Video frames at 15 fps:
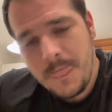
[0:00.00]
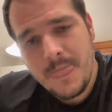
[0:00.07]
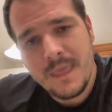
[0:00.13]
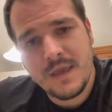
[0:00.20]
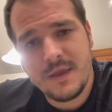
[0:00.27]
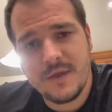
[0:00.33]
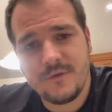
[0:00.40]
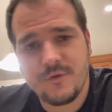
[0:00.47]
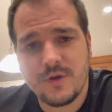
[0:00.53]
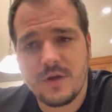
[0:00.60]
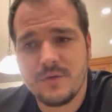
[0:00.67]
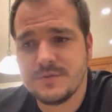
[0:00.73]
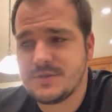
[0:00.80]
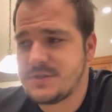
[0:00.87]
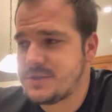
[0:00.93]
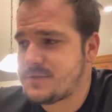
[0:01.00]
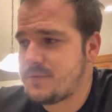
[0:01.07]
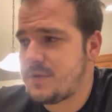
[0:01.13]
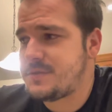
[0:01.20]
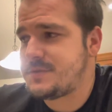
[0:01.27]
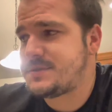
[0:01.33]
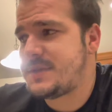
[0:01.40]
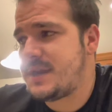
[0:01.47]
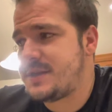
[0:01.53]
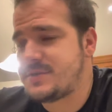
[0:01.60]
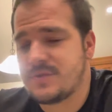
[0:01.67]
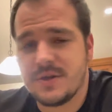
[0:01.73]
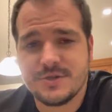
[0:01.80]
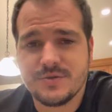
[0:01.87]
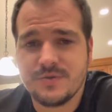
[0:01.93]
yesterday was just one of those days
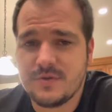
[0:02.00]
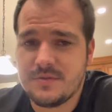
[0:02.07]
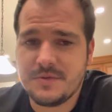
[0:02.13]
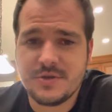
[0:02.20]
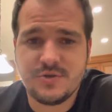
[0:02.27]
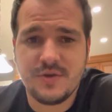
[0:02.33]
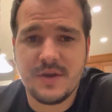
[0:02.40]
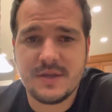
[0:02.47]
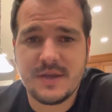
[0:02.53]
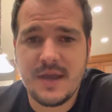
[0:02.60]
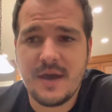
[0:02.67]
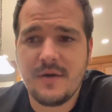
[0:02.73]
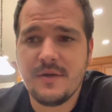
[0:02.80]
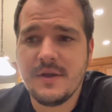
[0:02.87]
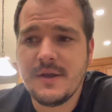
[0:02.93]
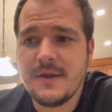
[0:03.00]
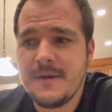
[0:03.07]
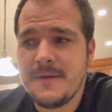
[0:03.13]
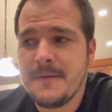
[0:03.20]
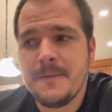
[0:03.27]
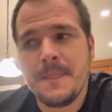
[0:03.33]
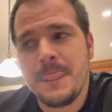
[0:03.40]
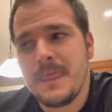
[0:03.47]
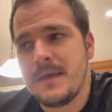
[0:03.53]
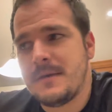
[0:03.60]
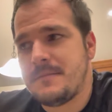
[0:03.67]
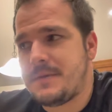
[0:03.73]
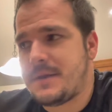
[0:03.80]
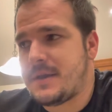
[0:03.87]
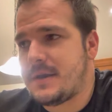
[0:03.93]
where I just wanted to be tranked out
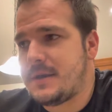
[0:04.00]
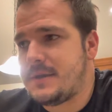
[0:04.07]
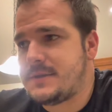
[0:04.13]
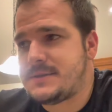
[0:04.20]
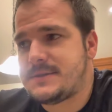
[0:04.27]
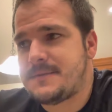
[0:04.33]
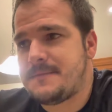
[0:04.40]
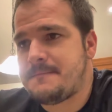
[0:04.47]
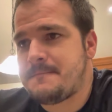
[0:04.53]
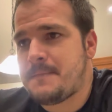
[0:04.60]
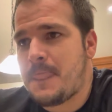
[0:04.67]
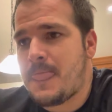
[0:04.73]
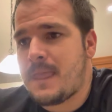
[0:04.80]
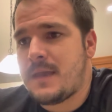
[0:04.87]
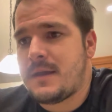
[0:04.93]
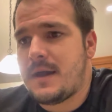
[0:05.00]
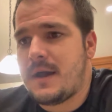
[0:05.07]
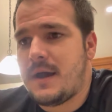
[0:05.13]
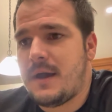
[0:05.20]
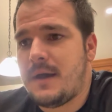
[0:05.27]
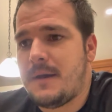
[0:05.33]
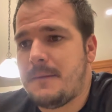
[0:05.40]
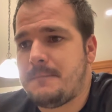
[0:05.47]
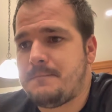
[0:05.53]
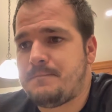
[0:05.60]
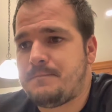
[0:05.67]
because I